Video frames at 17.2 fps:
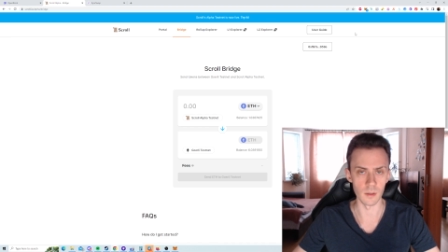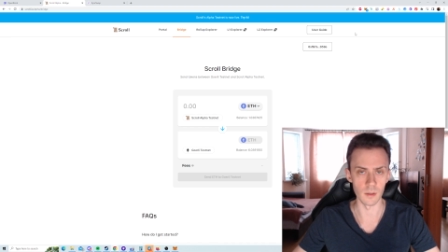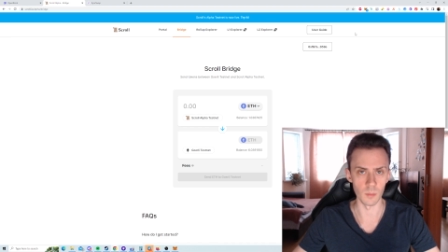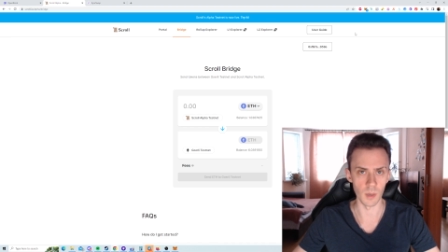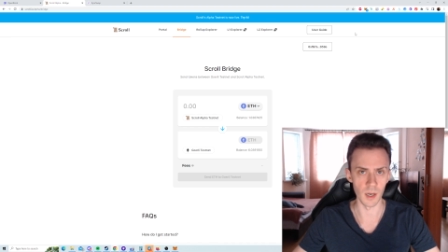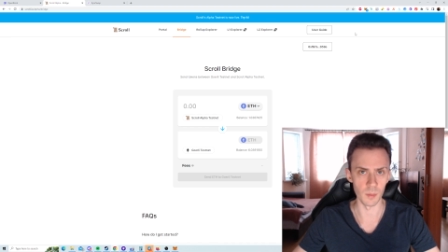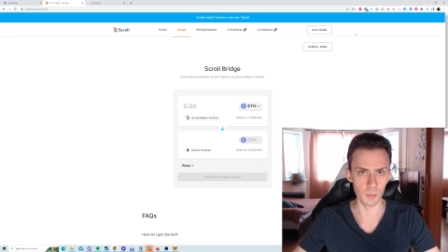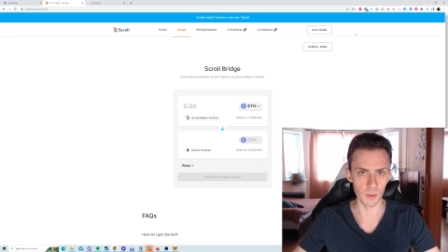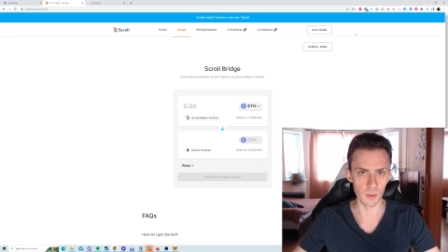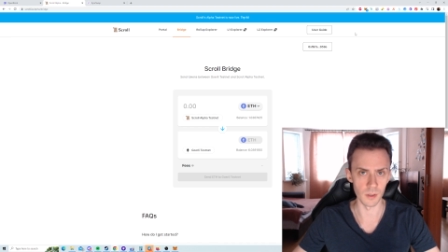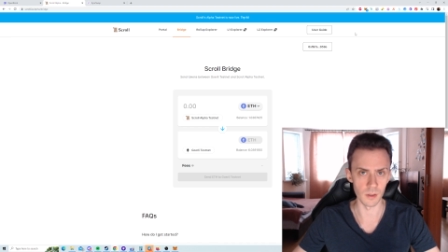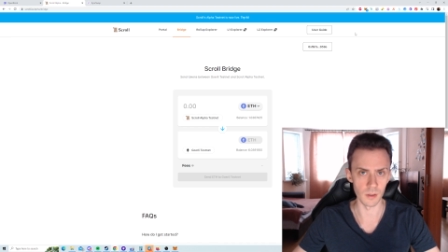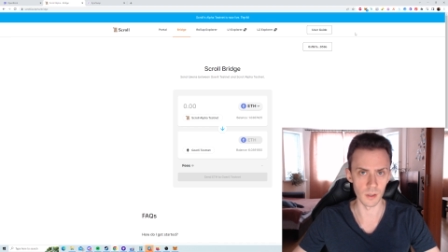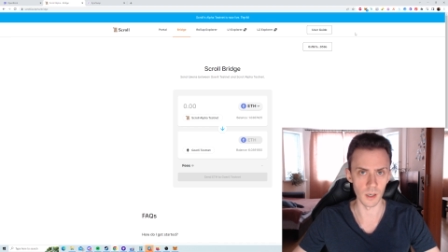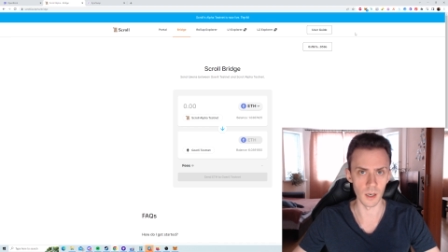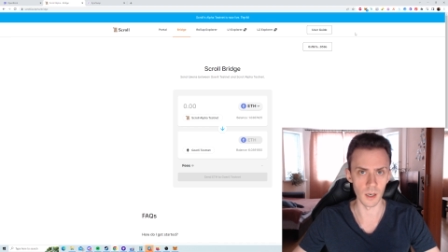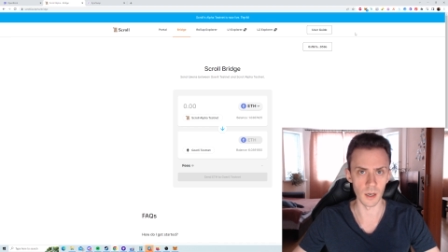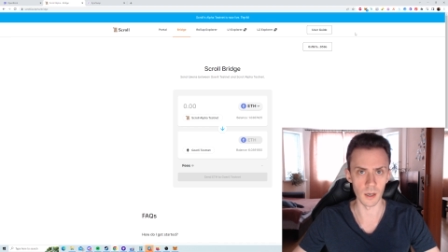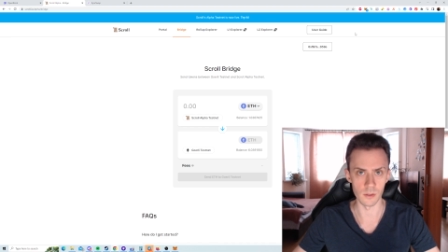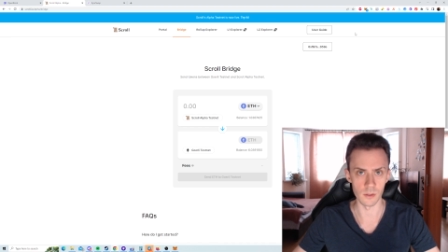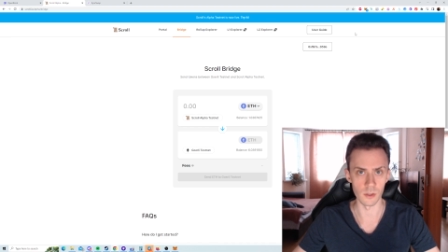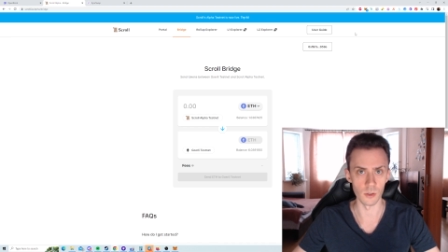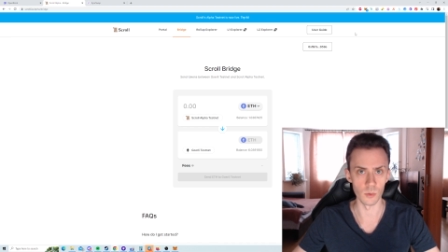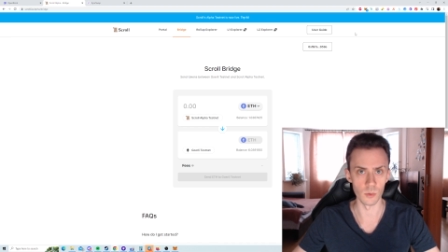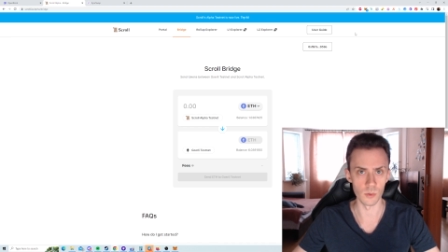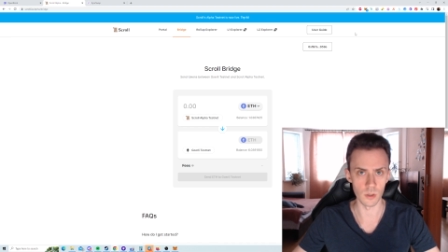in my opinion are
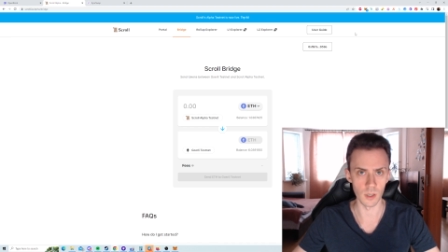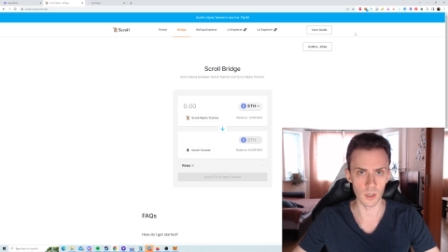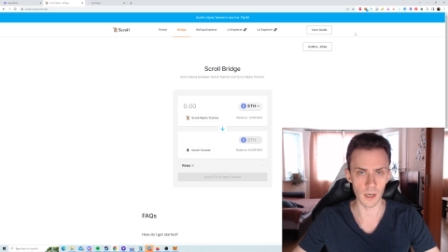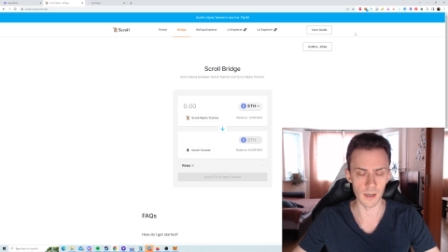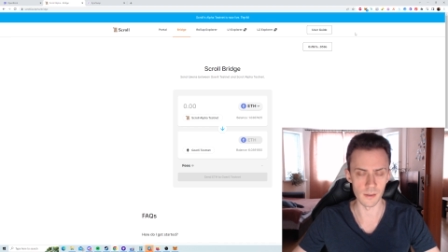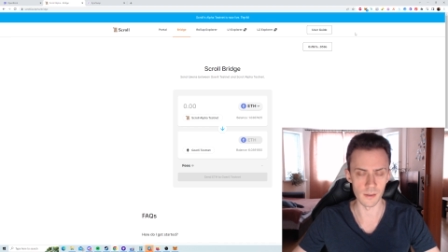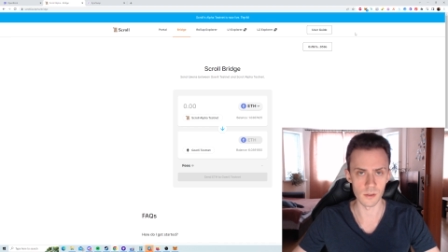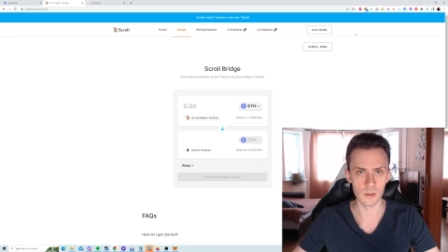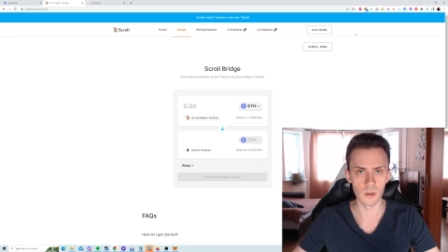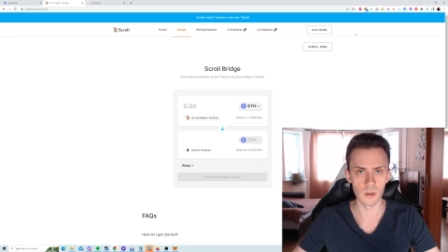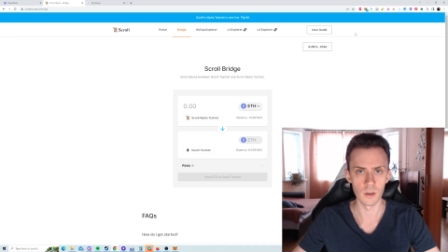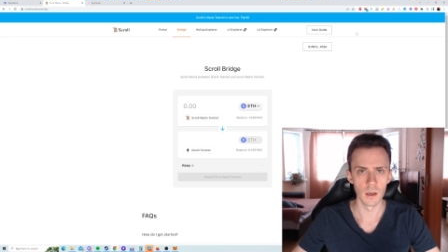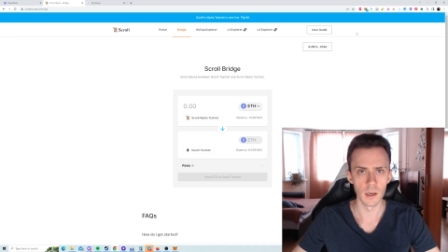underutilized.